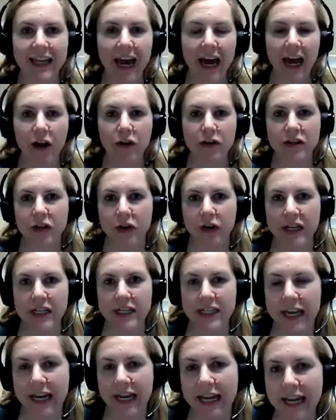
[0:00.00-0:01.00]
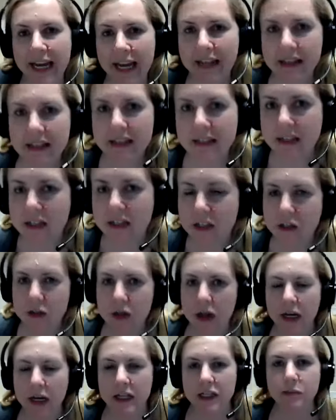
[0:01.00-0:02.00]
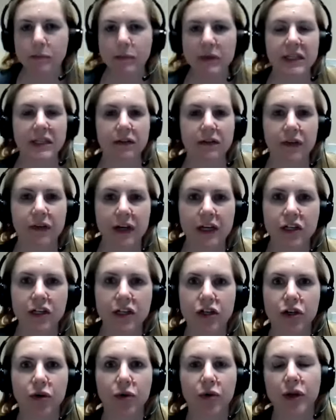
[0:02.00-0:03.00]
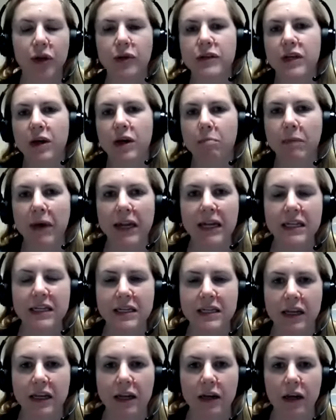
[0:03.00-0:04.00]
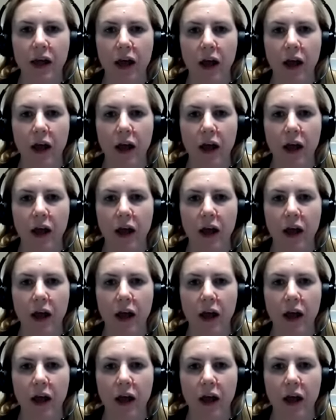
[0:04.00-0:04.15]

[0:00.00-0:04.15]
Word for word: yeah, I was going to say again, this is uh, specific to UW Medicine,